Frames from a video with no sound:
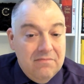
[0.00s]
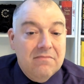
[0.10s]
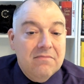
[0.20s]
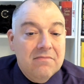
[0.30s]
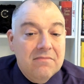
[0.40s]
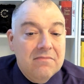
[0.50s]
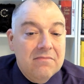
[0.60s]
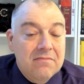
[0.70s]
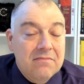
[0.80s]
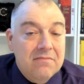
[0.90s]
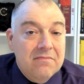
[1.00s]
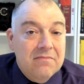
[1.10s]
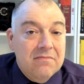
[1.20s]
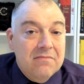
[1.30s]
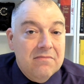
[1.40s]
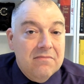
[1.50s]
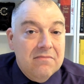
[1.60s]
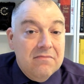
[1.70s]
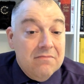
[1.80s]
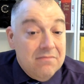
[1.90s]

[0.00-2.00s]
(no one is talking)